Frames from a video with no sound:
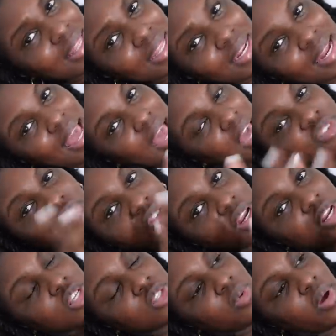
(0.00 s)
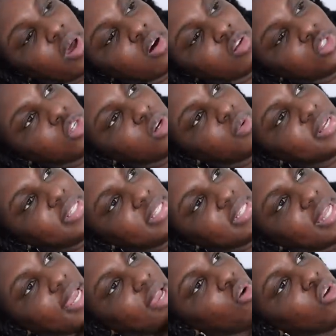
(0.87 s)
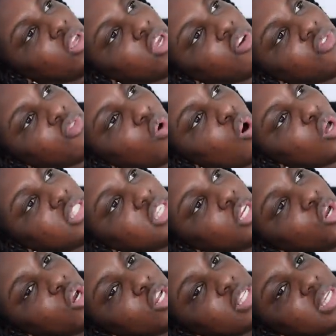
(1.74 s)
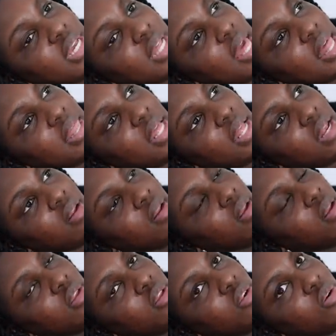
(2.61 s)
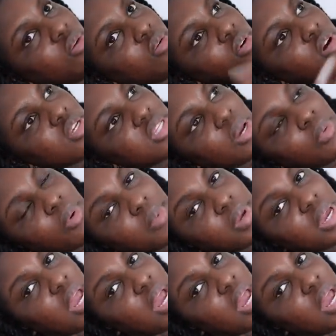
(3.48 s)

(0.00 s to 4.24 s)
and then I had fun as well. So it wasn't like, okay, content, content, and then, you know, because I went with